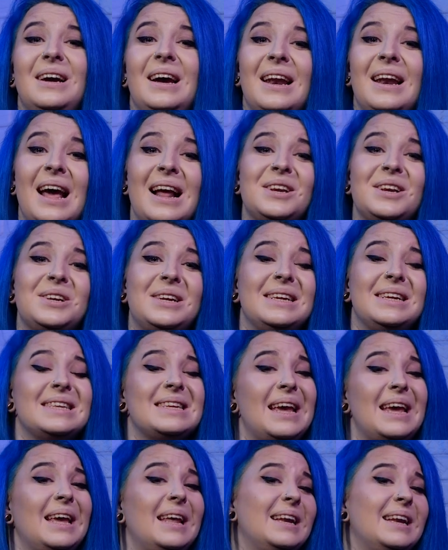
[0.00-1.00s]
And actually it's
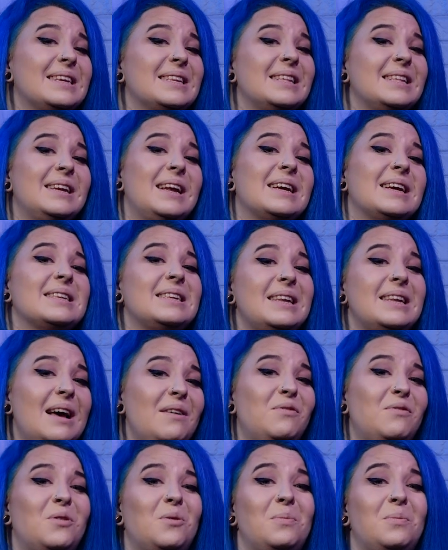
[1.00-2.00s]
taken it to the next
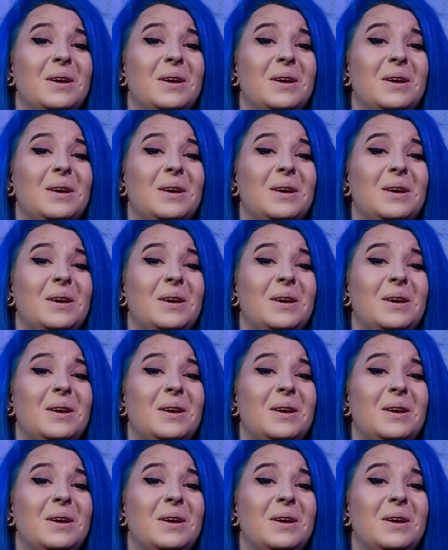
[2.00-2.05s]
level,